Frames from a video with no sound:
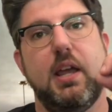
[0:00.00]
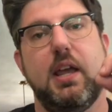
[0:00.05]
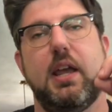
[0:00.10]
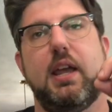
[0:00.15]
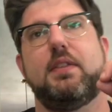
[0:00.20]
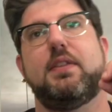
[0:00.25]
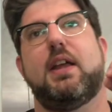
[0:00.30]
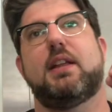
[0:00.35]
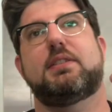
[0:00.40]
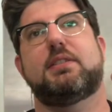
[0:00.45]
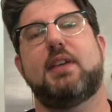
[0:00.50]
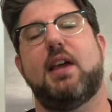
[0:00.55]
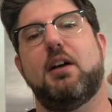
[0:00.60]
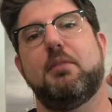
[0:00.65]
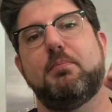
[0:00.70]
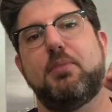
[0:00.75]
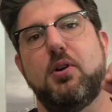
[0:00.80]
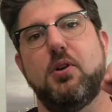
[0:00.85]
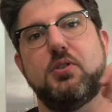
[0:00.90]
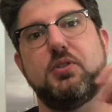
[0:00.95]
And that
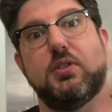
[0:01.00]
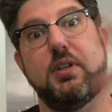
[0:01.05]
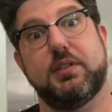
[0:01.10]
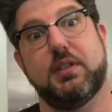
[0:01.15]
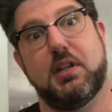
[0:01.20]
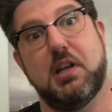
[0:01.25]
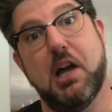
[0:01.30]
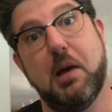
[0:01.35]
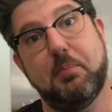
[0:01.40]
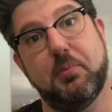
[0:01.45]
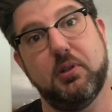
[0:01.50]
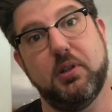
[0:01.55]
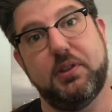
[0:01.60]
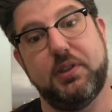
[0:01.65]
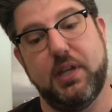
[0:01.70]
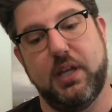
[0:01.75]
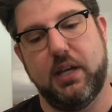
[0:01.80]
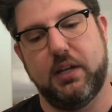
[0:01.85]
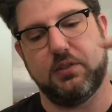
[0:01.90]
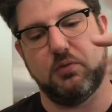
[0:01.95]
sound post does a couple of
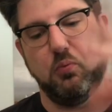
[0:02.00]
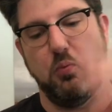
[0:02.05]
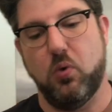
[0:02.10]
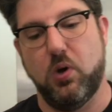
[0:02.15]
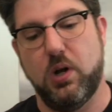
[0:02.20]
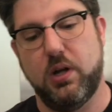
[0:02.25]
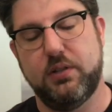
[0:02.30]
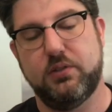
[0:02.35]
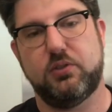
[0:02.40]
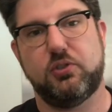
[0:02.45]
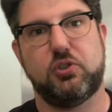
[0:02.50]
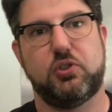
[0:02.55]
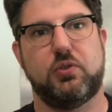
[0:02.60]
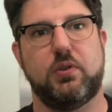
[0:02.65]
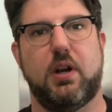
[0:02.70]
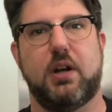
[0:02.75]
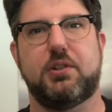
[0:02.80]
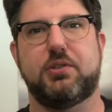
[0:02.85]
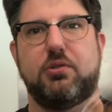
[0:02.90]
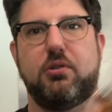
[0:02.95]
things. One,
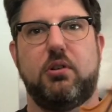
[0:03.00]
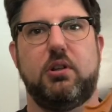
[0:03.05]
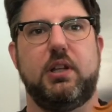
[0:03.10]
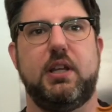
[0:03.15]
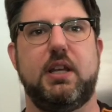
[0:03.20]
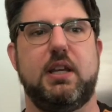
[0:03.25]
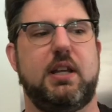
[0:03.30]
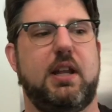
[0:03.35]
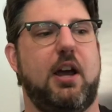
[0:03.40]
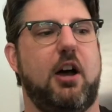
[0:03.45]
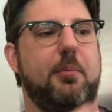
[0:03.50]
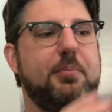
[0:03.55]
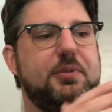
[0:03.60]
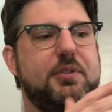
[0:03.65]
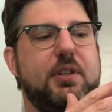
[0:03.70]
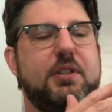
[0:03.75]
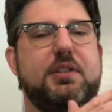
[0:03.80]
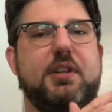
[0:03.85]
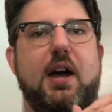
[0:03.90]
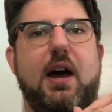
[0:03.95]
structurally, it helps
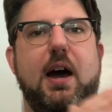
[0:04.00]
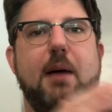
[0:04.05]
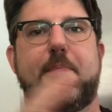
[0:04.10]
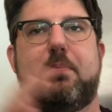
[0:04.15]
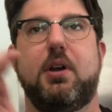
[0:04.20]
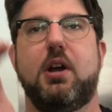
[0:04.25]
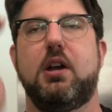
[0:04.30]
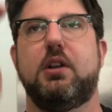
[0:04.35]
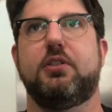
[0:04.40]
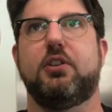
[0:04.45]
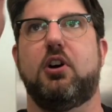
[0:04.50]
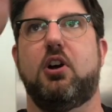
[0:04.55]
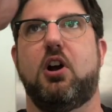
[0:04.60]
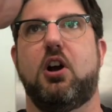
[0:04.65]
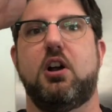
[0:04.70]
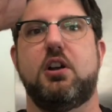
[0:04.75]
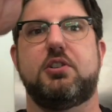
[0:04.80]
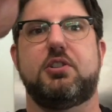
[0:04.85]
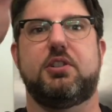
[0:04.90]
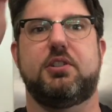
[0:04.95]
the top, the
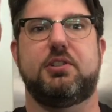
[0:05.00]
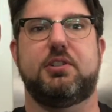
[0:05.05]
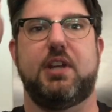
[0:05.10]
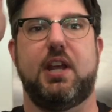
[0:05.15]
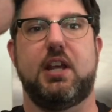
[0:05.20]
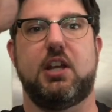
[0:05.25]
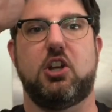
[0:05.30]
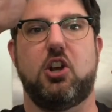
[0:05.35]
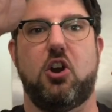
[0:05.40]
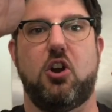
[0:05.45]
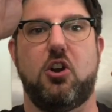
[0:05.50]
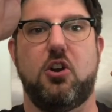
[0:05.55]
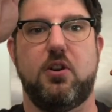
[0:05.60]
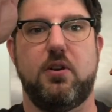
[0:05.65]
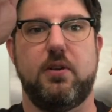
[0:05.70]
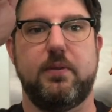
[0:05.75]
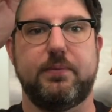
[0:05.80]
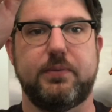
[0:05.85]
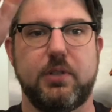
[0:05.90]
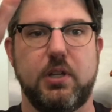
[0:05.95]
arch, stay
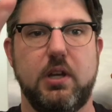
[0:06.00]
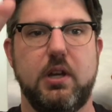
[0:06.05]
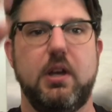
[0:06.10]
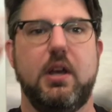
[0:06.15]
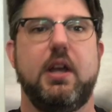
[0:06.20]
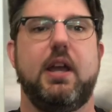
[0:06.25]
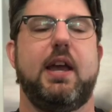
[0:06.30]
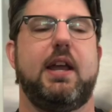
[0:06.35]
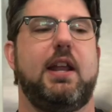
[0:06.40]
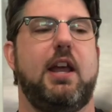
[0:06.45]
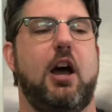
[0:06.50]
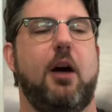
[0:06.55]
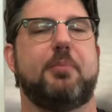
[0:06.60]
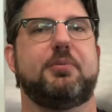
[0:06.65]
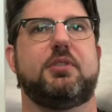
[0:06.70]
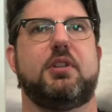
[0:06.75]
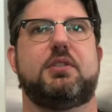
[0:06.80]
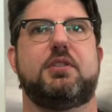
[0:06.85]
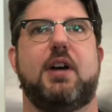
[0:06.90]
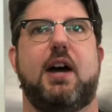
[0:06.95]
curved, and it helps
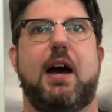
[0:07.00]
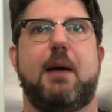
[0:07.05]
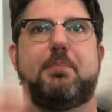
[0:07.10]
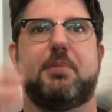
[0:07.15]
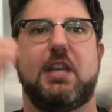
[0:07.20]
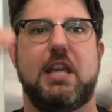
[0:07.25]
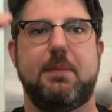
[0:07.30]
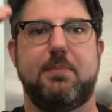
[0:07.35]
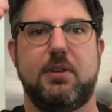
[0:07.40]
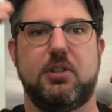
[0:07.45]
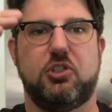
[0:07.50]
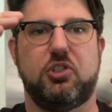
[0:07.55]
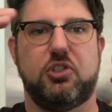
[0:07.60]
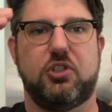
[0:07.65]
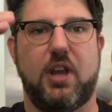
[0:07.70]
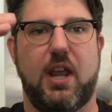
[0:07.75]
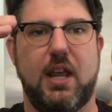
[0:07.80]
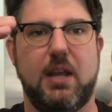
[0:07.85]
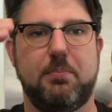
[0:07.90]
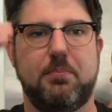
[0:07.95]
the top keep its
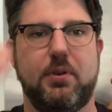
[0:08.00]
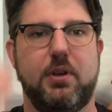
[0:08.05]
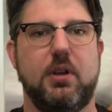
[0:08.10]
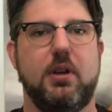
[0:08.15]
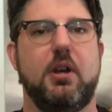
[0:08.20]
shape.